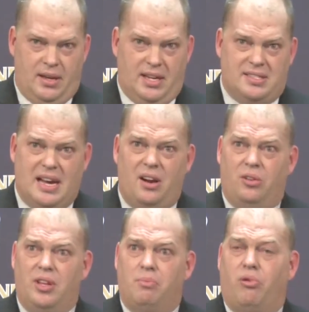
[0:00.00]
It's not
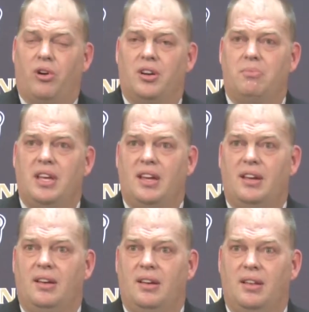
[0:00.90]
only important to
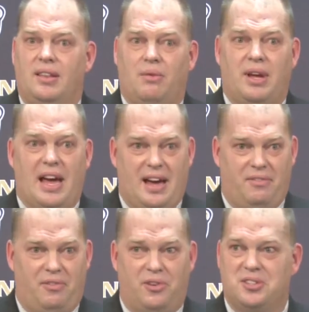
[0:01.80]
me that we
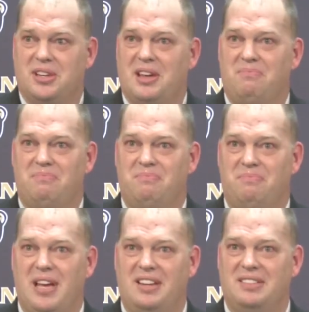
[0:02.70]
have a first-name
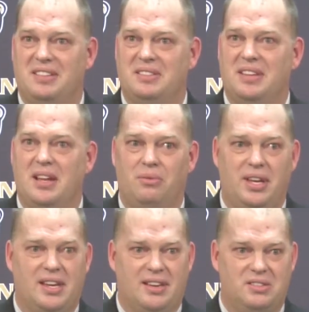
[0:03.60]
basis and that
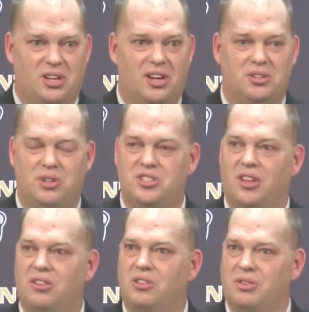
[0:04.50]
we can talk to each
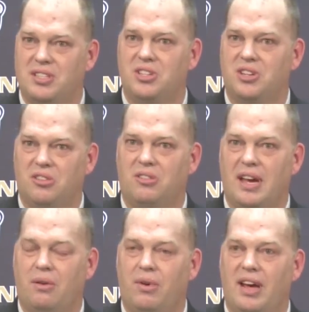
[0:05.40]
other and address each other
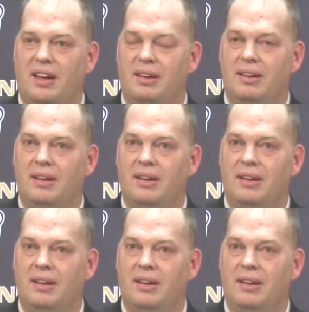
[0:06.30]
that way.